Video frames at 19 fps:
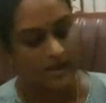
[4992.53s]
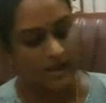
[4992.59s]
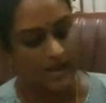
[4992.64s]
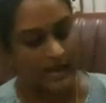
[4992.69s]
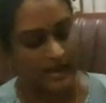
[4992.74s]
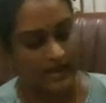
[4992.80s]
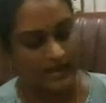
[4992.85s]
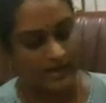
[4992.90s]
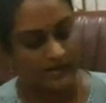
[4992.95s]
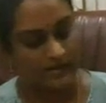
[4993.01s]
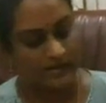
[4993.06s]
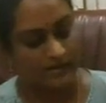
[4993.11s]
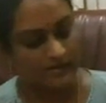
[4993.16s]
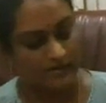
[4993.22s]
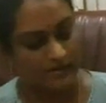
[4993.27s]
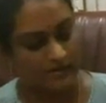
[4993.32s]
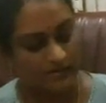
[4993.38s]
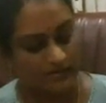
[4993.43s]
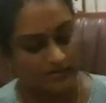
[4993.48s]

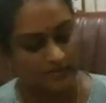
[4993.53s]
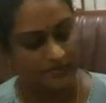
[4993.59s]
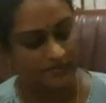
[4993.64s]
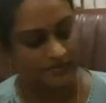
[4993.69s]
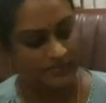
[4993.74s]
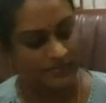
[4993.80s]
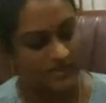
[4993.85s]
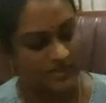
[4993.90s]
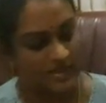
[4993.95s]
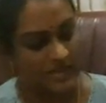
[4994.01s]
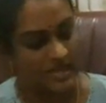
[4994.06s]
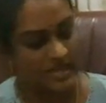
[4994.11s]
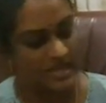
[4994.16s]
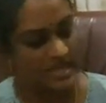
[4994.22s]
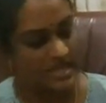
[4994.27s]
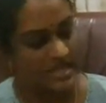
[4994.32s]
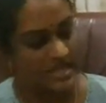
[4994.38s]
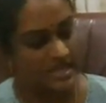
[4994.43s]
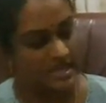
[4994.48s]
and
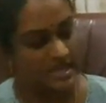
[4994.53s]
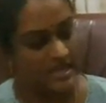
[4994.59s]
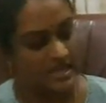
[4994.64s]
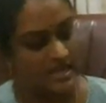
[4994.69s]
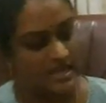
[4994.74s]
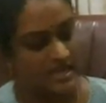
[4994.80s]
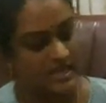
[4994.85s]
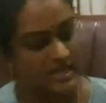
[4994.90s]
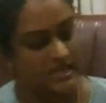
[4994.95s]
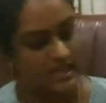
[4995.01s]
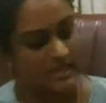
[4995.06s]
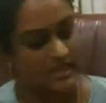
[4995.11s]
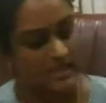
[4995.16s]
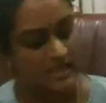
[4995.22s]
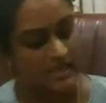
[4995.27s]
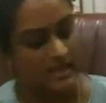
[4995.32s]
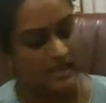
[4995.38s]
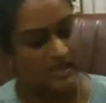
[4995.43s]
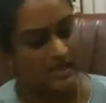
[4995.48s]
E,
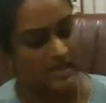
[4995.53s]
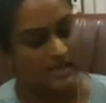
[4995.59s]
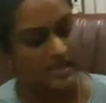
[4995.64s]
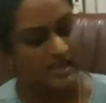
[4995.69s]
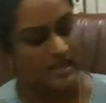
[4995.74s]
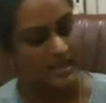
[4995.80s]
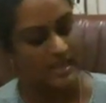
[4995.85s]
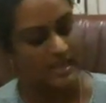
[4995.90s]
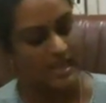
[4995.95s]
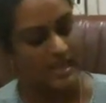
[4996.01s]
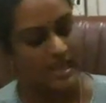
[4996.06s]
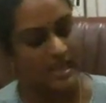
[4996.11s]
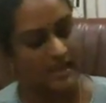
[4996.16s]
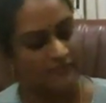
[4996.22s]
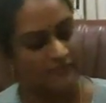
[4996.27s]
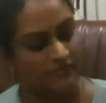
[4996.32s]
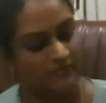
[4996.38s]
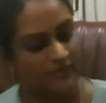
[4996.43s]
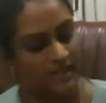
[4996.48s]

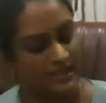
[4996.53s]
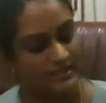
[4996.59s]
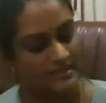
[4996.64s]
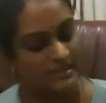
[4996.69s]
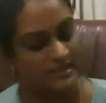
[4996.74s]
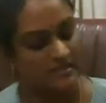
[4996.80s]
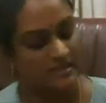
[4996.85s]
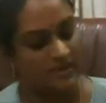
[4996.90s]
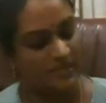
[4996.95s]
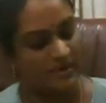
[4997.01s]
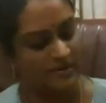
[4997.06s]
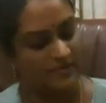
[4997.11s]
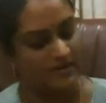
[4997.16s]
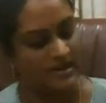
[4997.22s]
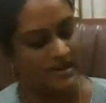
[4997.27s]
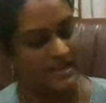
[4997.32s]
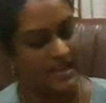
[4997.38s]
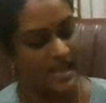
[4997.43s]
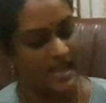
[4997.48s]
F, etc., but
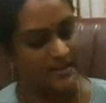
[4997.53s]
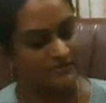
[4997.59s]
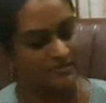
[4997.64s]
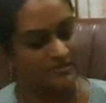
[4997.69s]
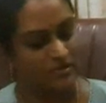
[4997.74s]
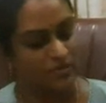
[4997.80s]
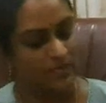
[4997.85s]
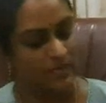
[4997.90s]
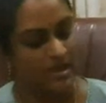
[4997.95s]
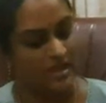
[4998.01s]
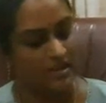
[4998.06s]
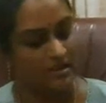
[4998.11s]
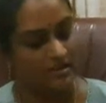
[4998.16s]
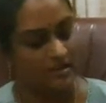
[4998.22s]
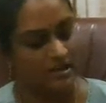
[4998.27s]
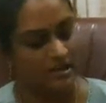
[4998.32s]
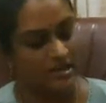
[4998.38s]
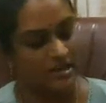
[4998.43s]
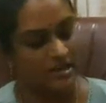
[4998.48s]
when he has to make
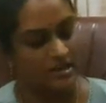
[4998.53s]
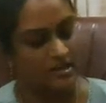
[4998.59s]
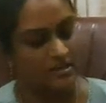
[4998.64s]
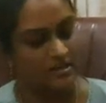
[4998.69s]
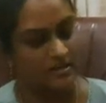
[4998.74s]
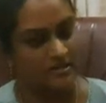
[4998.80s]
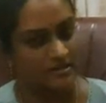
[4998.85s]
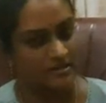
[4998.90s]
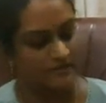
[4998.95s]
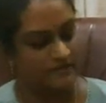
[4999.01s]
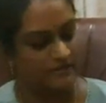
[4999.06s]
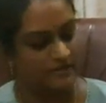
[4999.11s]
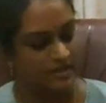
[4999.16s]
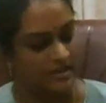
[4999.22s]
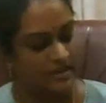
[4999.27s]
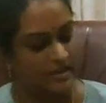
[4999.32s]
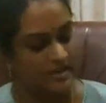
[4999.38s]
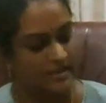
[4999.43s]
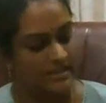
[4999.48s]
a curve,
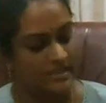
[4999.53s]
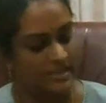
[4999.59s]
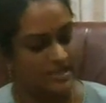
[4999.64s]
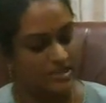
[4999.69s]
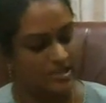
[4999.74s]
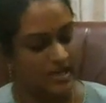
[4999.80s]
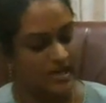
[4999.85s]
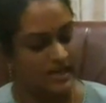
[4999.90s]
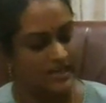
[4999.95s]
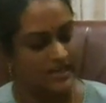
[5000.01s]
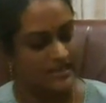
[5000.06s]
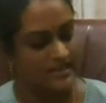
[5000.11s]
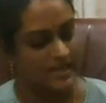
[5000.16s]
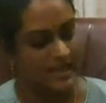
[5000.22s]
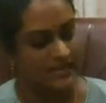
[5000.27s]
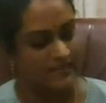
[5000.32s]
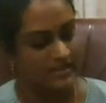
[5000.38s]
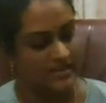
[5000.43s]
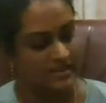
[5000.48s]
the child is
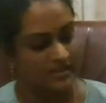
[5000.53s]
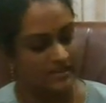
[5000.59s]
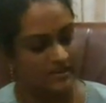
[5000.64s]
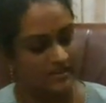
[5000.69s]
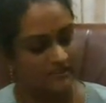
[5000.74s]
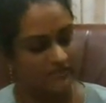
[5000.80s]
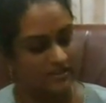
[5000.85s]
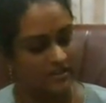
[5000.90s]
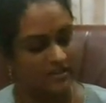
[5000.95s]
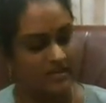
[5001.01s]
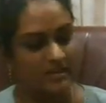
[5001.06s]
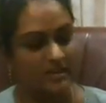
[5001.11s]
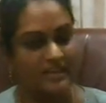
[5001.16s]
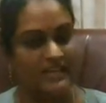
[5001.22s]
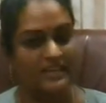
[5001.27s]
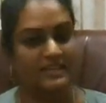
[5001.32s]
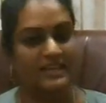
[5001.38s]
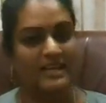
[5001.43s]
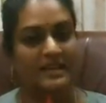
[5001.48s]
having a
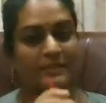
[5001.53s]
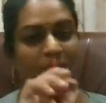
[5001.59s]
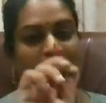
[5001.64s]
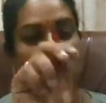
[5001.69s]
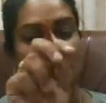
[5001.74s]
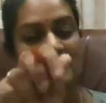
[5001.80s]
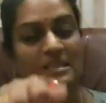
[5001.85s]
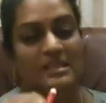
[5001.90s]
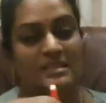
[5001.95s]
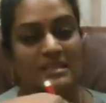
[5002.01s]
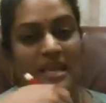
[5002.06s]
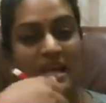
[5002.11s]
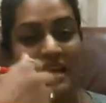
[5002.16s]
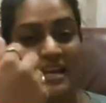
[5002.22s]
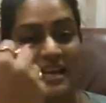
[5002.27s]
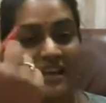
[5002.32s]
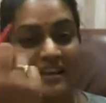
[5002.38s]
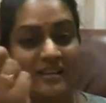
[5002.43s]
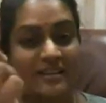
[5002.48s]
difficulty. That means his
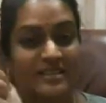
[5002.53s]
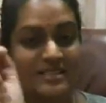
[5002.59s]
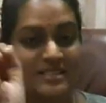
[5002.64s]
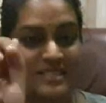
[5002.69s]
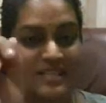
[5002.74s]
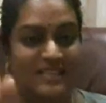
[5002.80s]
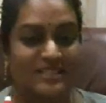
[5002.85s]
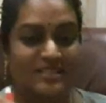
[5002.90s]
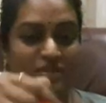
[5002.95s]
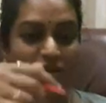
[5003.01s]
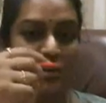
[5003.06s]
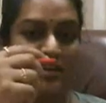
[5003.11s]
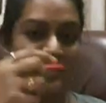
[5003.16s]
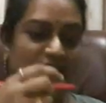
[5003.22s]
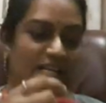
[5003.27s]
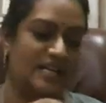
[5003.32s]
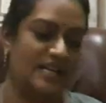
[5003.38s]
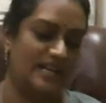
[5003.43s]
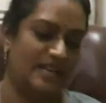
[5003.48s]
wrist has
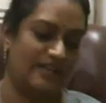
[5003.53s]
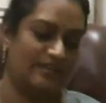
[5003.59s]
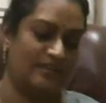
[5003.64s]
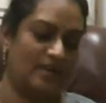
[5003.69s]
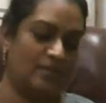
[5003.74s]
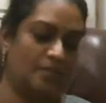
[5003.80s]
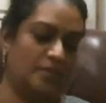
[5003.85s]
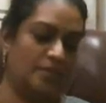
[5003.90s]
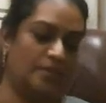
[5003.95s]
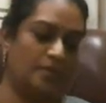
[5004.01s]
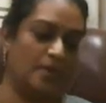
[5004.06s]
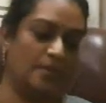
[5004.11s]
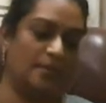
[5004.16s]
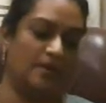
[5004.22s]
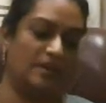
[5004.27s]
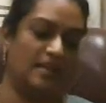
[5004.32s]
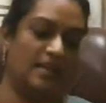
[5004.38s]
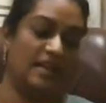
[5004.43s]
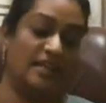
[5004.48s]
not yet developed
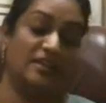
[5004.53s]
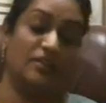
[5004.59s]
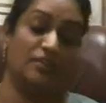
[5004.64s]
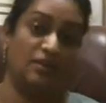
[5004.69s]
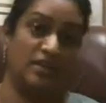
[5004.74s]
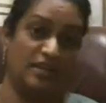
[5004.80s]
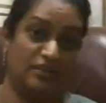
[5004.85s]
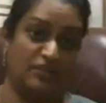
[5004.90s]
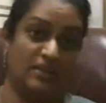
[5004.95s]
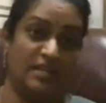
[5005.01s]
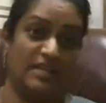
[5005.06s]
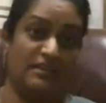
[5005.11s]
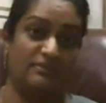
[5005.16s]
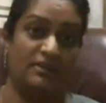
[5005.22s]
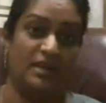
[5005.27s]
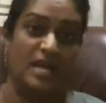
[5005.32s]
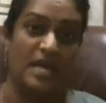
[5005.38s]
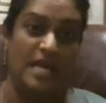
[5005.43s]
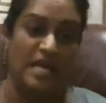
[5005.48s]
properly, and you need to
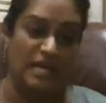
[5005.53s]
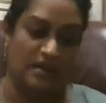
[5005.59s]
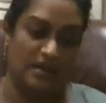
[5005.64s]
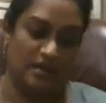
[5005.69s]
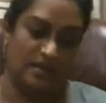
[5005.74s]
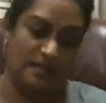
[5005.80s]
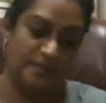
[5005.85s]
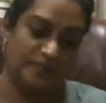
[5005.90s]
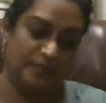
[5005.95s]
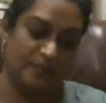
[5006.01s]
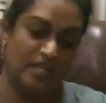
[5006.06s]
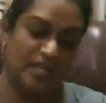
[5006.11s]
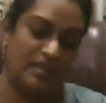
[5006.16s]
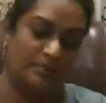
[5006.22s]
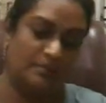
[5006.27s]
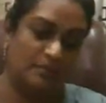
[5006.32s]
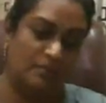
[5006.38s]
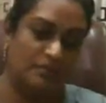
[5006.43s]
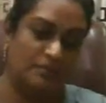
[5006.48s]
give
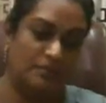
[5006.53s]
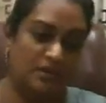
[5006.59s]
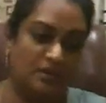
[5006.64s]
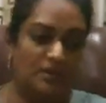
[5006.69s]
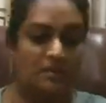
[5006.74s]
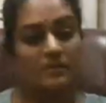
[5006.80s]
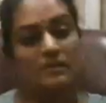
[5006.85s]
him